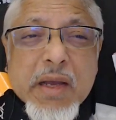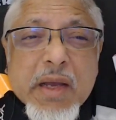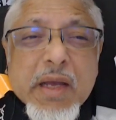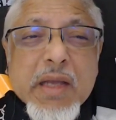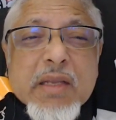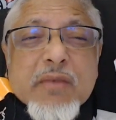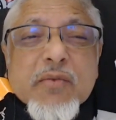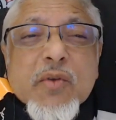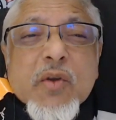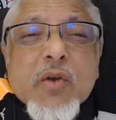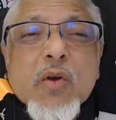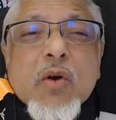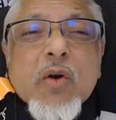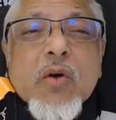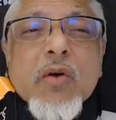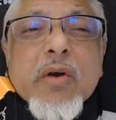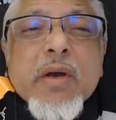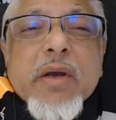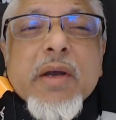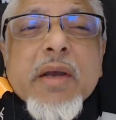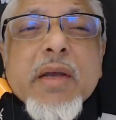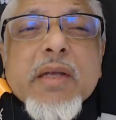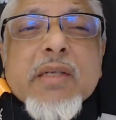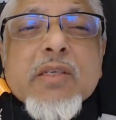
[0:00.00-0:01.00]
And if you go
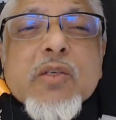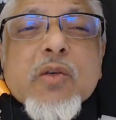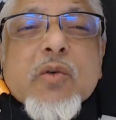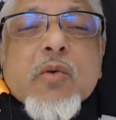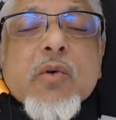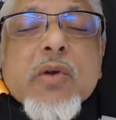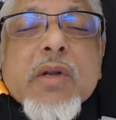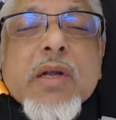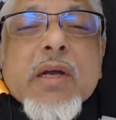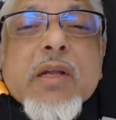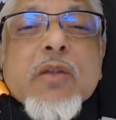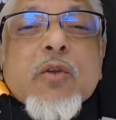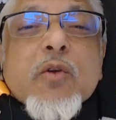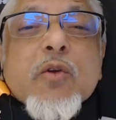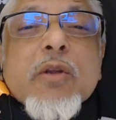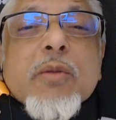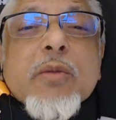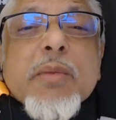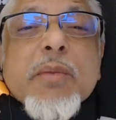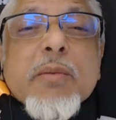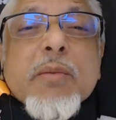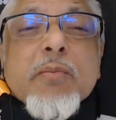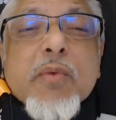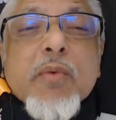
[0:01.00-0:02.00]
against the Quran, you're
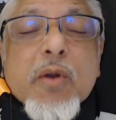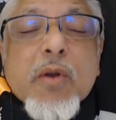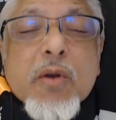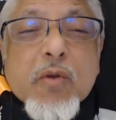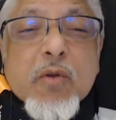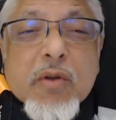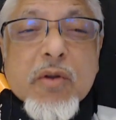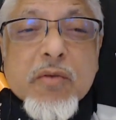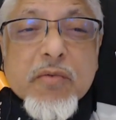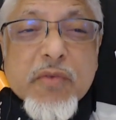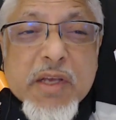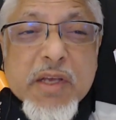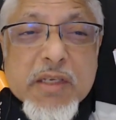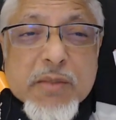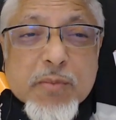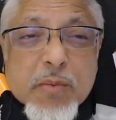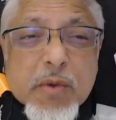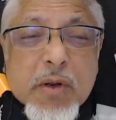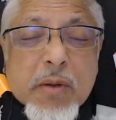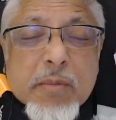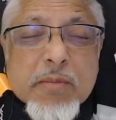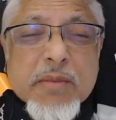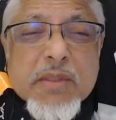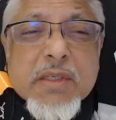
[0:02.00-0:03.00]
going to face
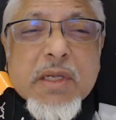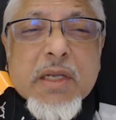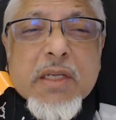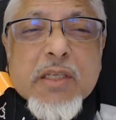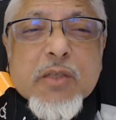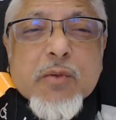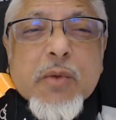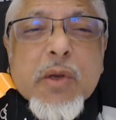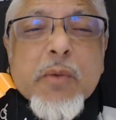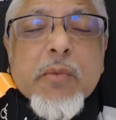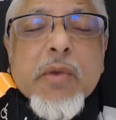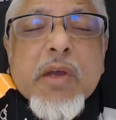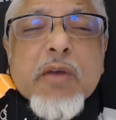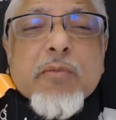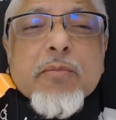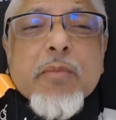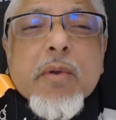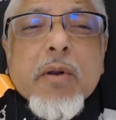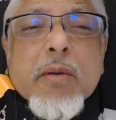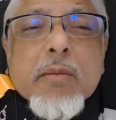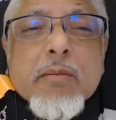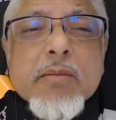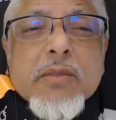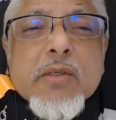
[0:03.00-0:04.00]
problems. That is why we have
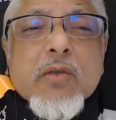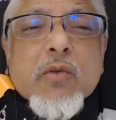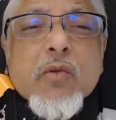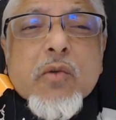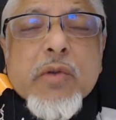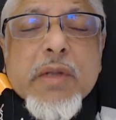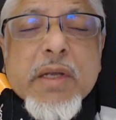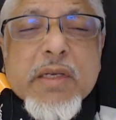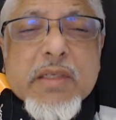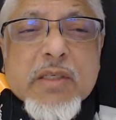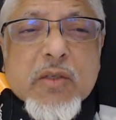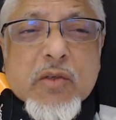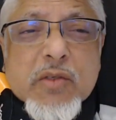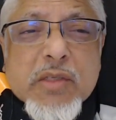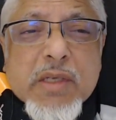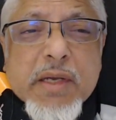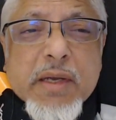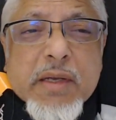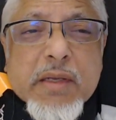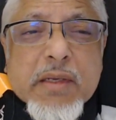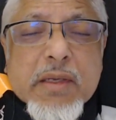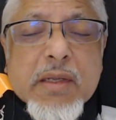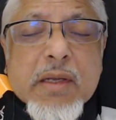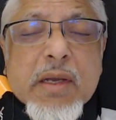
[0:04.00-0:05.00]
problems in today's
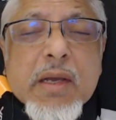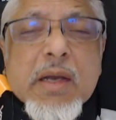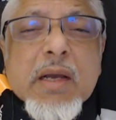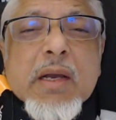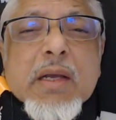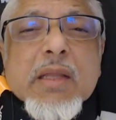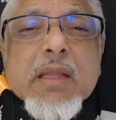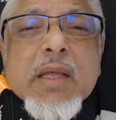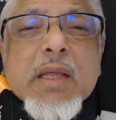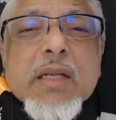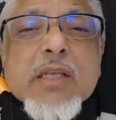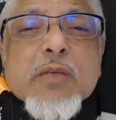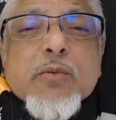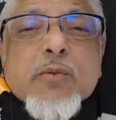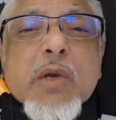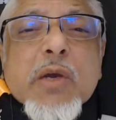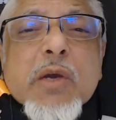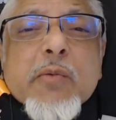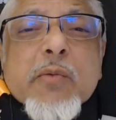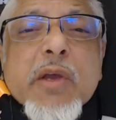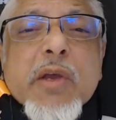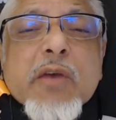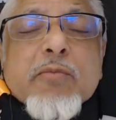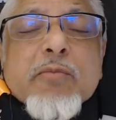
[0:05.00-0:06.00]
society. That is
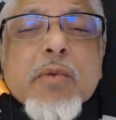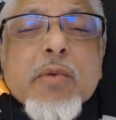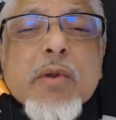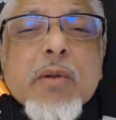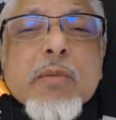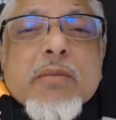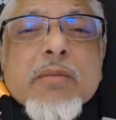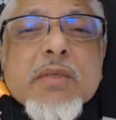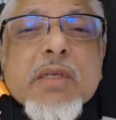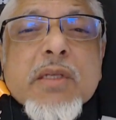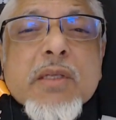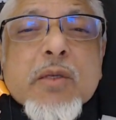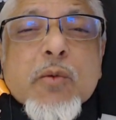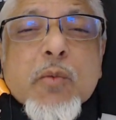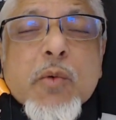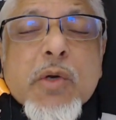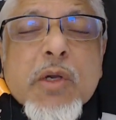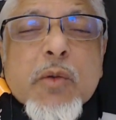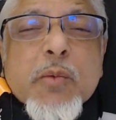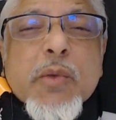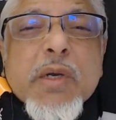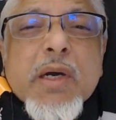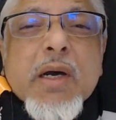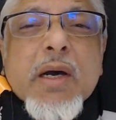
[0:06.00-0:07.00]
why we have problems in the
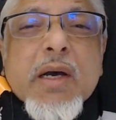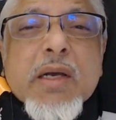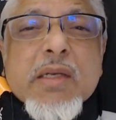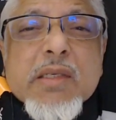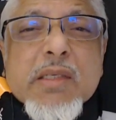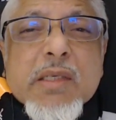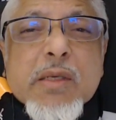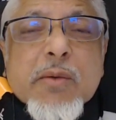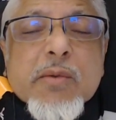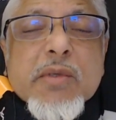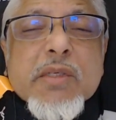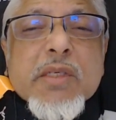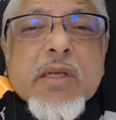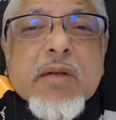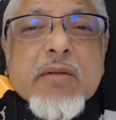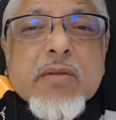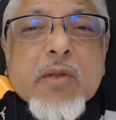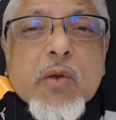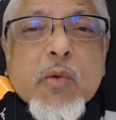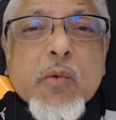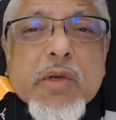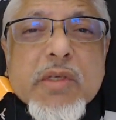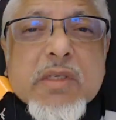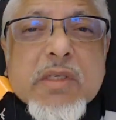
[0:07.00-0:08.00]
world. We are asking ourselves
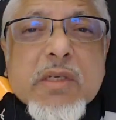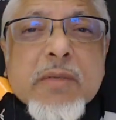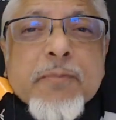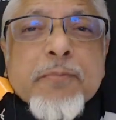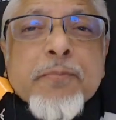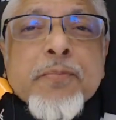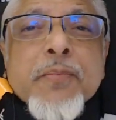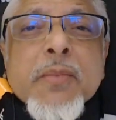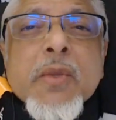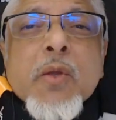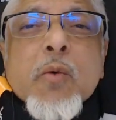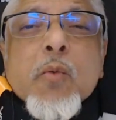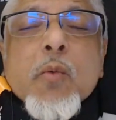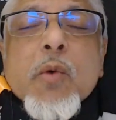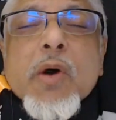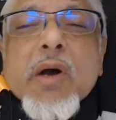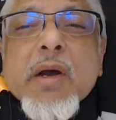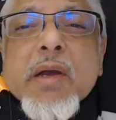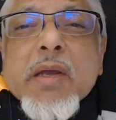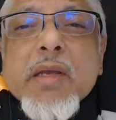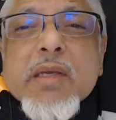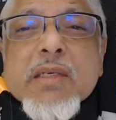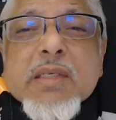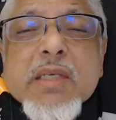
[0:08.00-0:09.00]
the question,
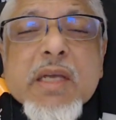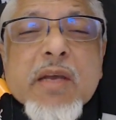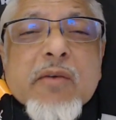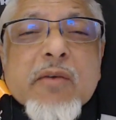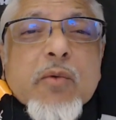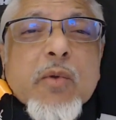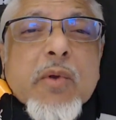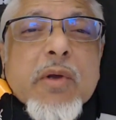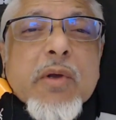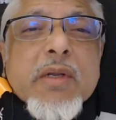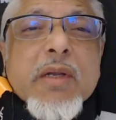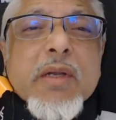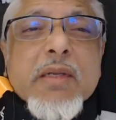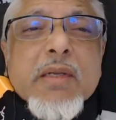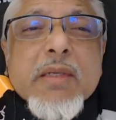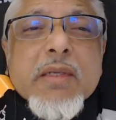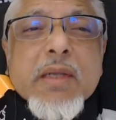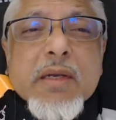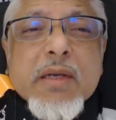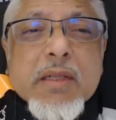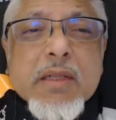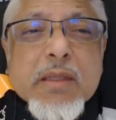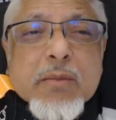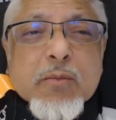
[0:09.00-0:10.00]
why is everyone
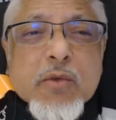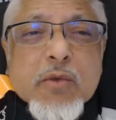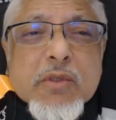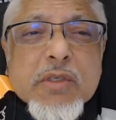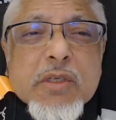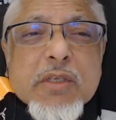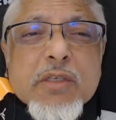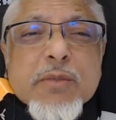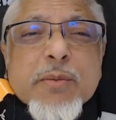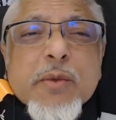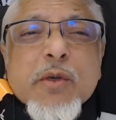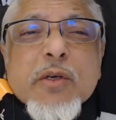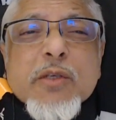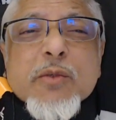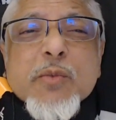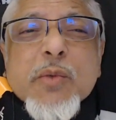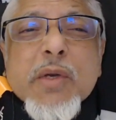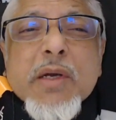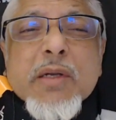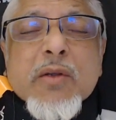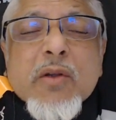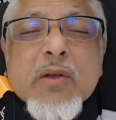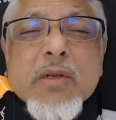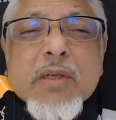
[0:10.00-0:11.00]
attacking the Muslims? Because we
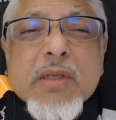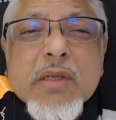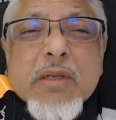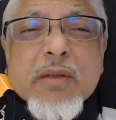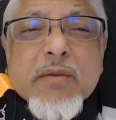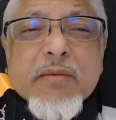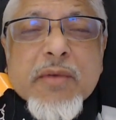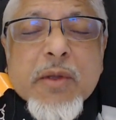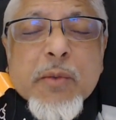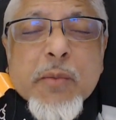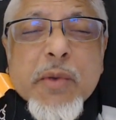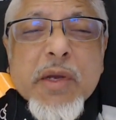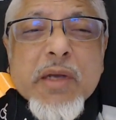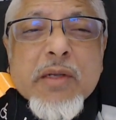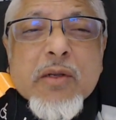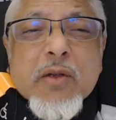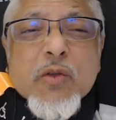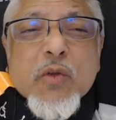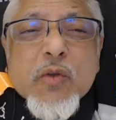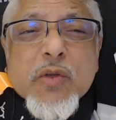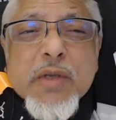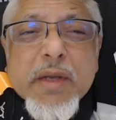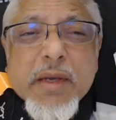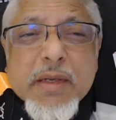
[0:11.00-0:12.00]
are
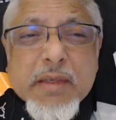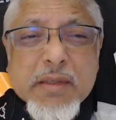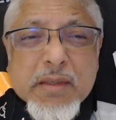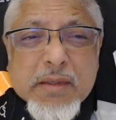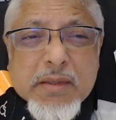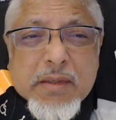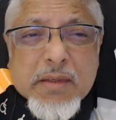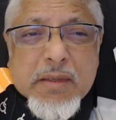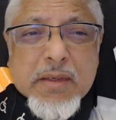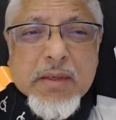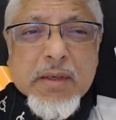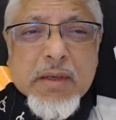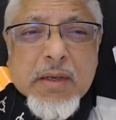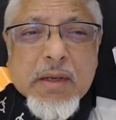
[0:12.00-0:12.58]
not united.